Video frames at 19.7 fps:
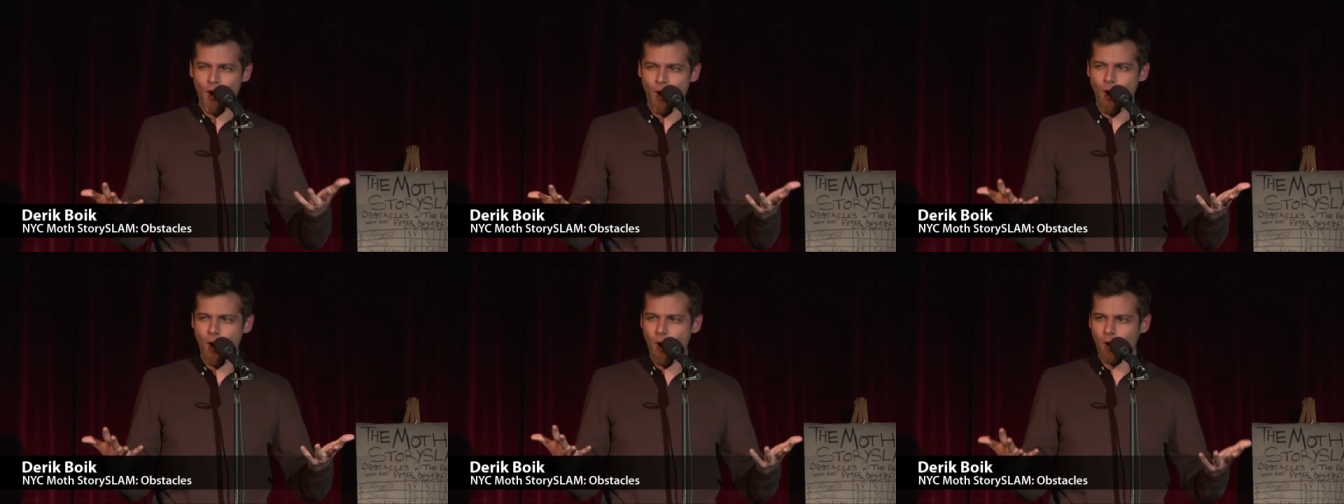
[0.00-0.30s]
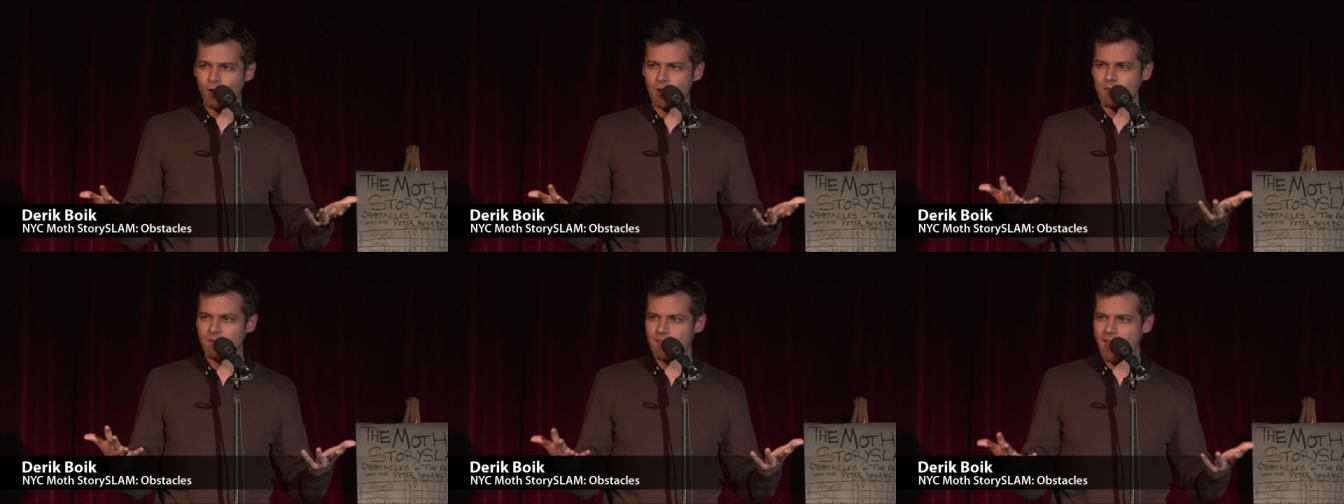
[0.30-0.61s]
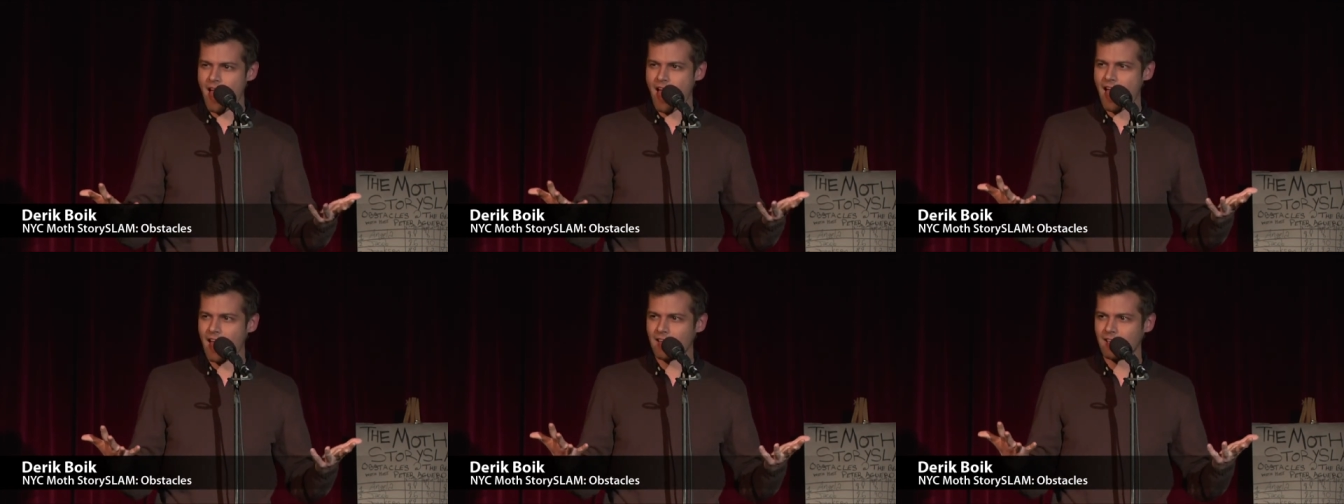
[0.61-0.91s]
all of
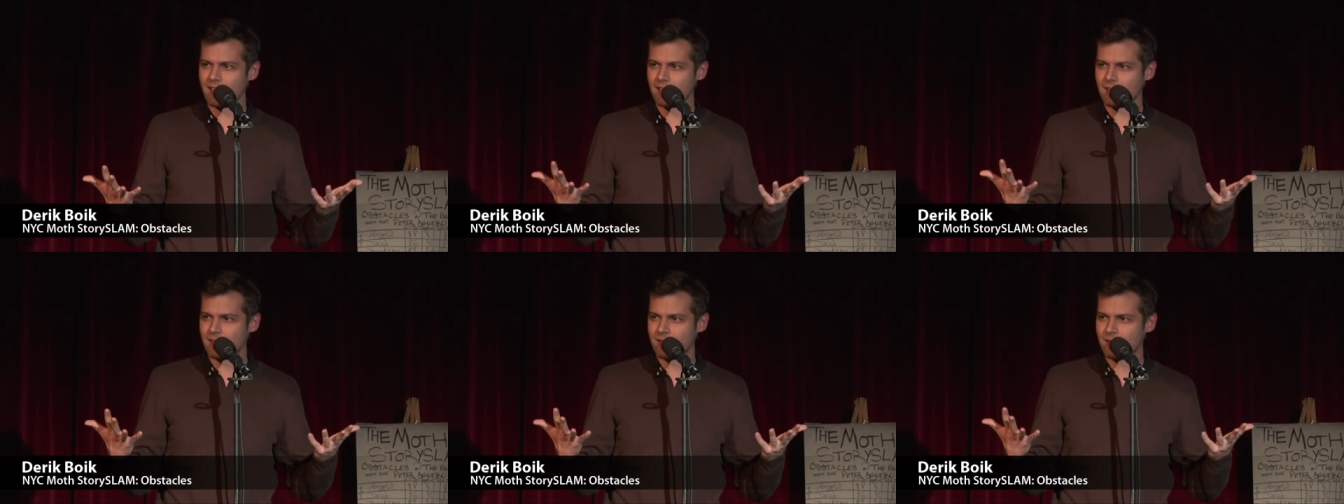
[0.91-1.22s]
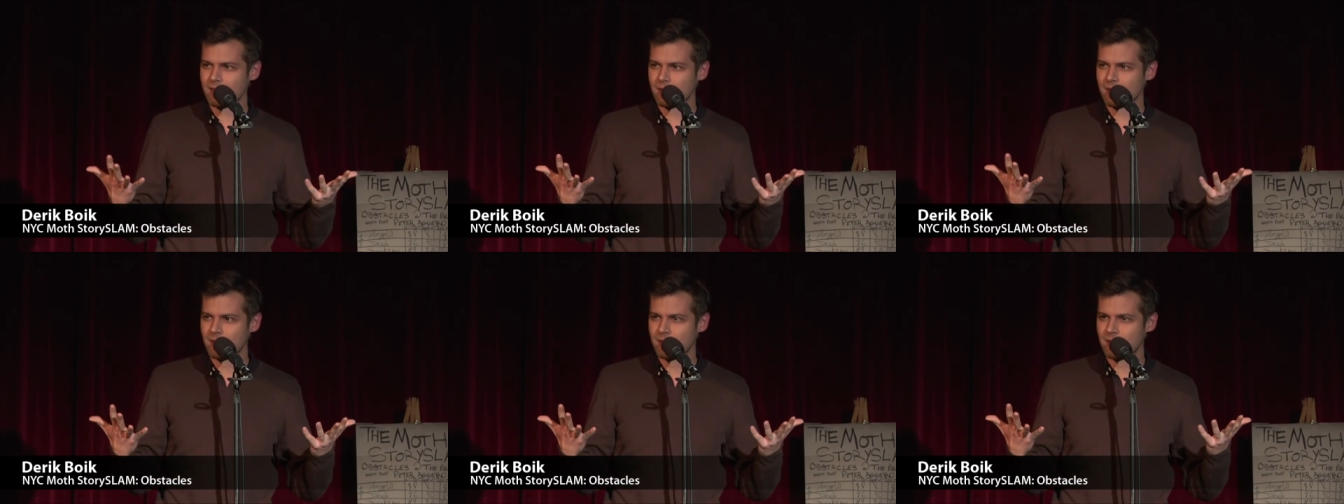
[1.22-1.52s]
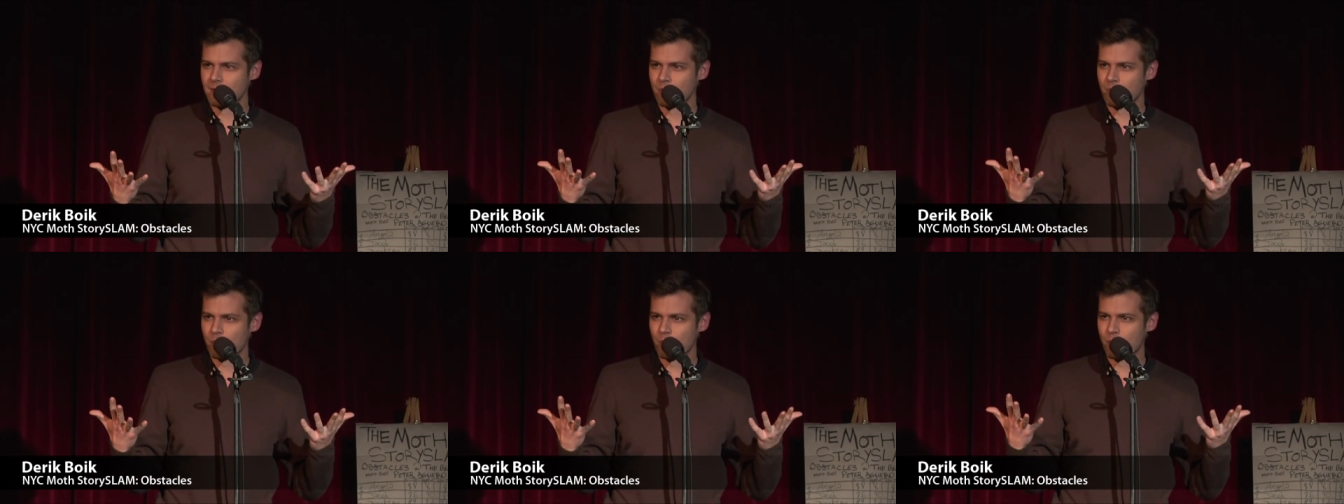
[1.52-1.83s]
that
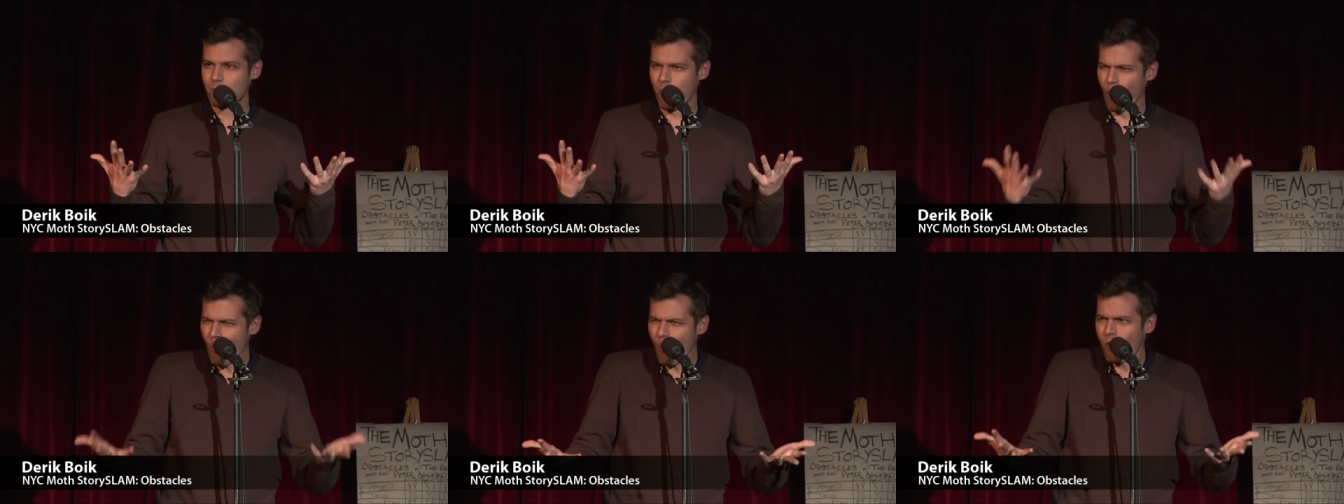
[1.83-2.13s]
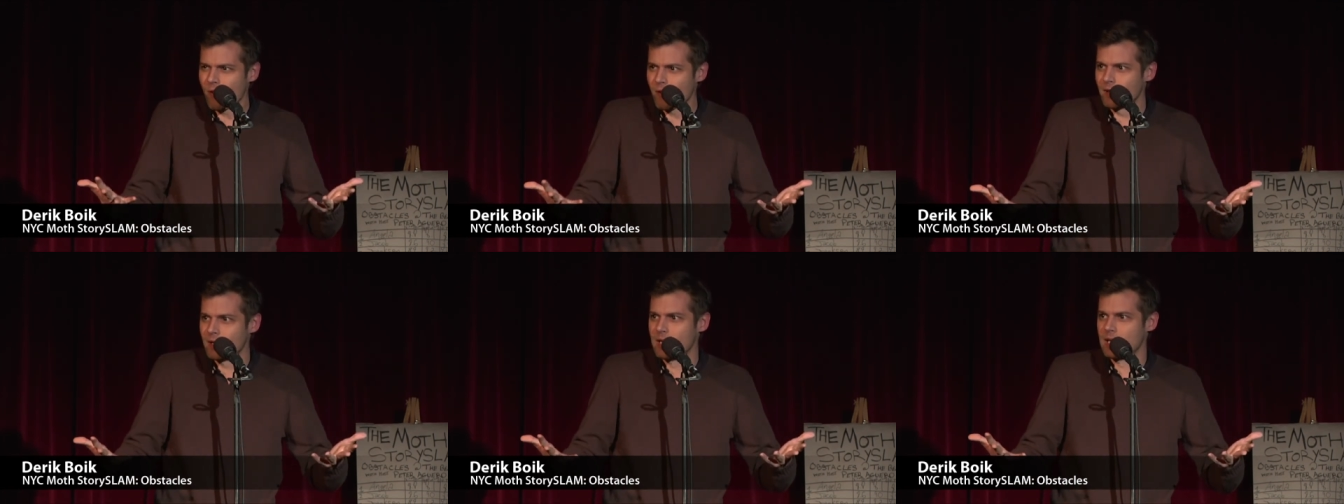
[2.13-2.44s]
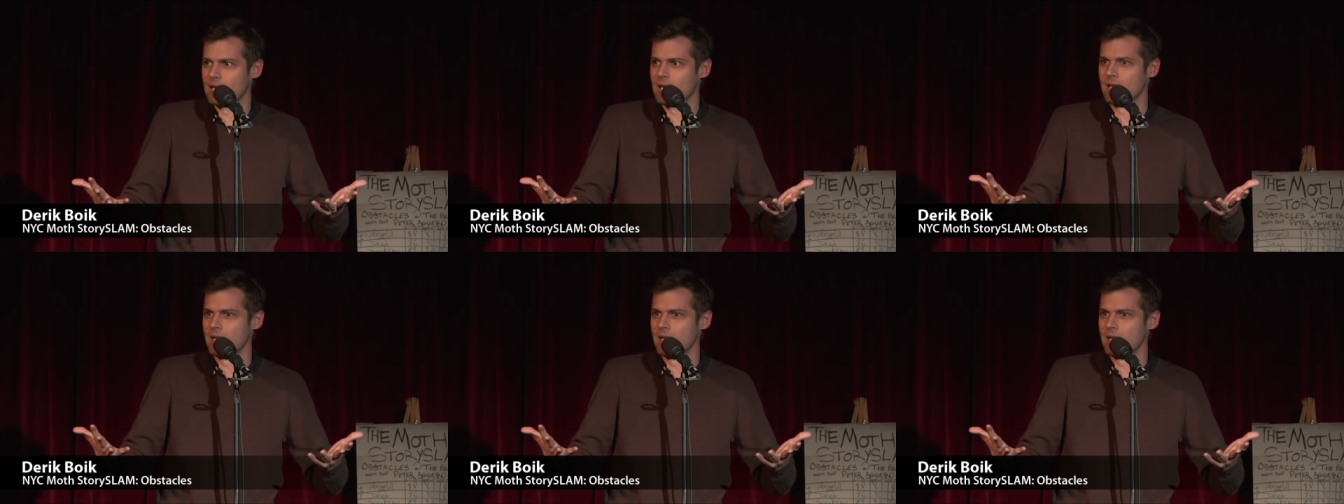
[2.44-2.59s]
porn?